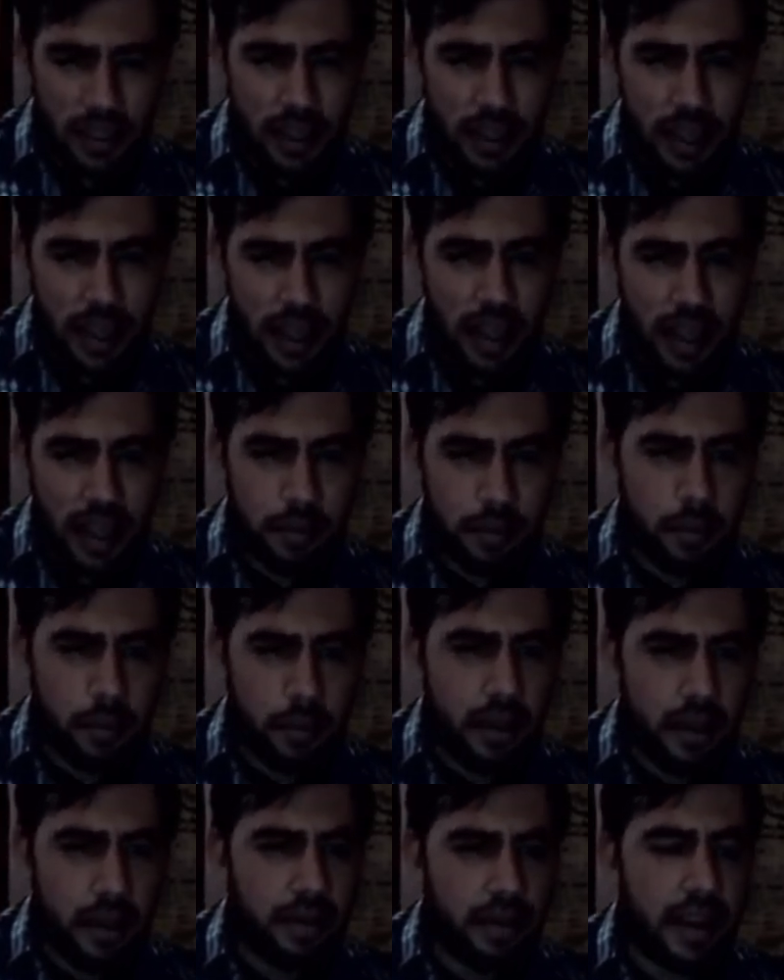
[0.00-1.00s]
I have to
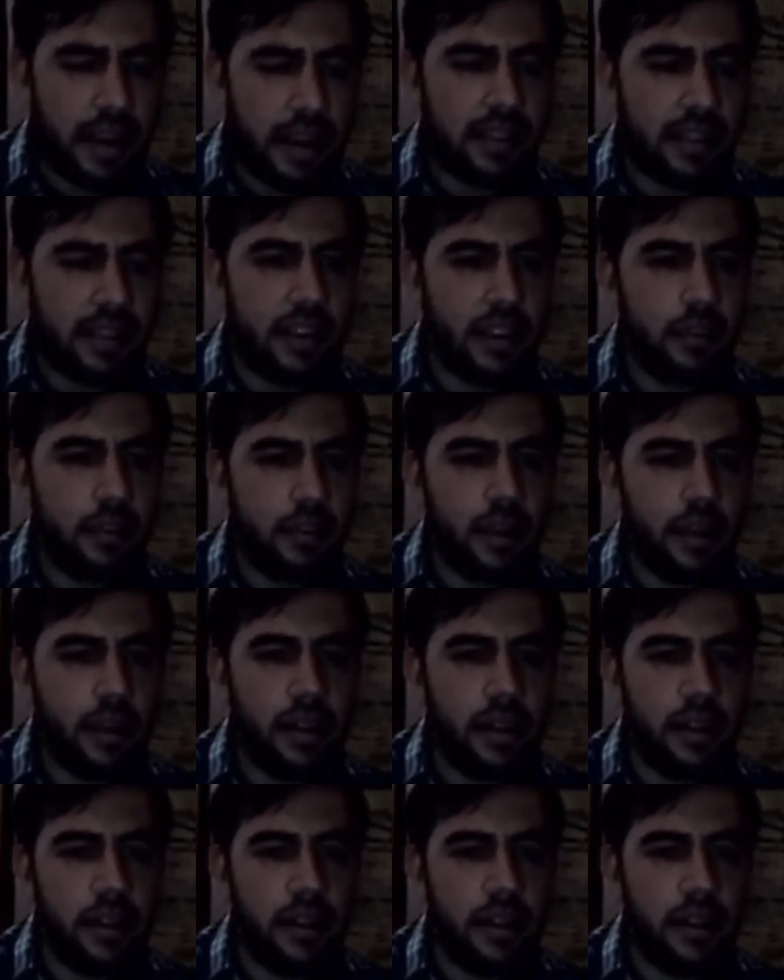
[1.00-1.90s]
play faster as well.